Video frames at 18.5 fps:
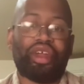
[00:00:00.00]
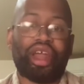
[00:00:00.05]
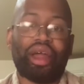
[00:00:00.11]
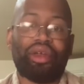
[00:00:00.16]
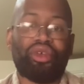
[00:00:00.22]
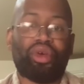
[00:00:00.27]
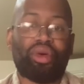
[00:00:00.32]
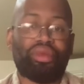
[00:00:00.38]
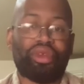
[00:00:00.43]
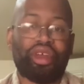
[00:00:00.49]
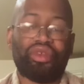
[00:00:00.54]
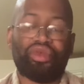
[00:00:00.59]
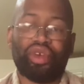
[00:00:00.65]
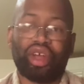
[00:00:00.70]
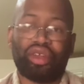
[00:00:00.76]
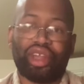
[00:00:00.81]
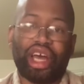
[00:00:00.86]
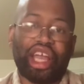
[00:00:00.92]
I normally
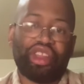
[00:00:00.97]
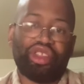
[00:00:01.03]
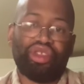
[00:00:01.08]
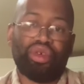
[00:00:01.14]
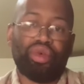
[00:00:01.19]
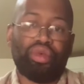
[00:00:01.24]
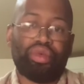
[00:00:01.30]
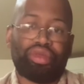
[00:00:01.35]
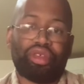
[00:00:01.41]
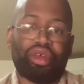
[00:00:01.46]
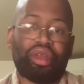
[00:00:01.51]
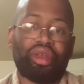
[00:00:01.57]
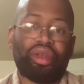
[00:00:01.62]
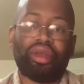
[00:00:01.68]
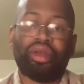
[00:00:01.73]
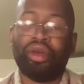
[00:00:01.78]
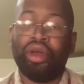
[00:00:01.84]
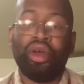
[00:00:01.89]
drink like juice
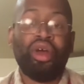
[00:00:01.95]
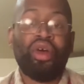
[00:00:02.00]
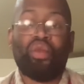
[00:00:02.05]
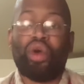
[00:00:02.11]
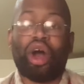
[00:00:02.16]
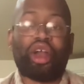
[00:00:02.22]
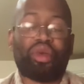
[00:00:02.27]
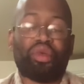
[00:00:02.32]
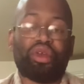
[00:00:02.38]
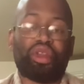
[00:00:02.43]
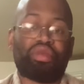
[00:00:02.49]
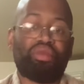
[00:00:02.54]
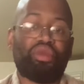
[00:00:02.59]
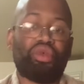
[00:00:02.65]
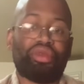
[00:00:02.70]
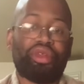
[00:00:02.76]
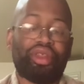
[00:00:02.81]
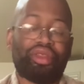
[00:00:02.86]
and water and
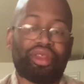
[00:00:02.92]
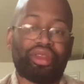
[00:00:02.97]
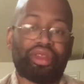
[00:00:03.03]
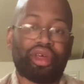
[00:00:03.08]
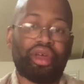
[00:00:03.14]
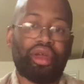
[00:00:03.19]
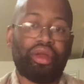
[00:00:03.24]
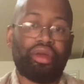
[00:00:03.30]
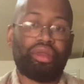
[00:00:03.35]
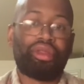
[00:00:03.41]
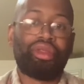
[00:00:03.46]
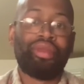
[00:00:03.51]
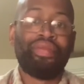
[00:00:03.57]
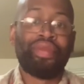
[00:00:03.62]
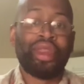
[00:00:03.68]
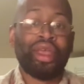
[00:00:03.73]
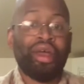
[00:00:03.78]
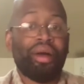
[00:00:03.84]
smoothies and things.
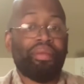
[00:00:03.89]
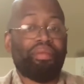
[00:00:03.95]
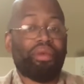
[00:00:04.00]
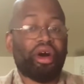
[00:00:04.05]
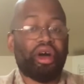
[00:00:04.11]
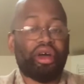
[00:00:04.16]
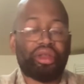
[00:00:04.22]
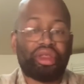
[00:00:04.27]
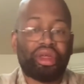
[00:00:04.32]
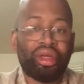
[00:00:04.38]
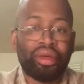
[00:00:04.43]
But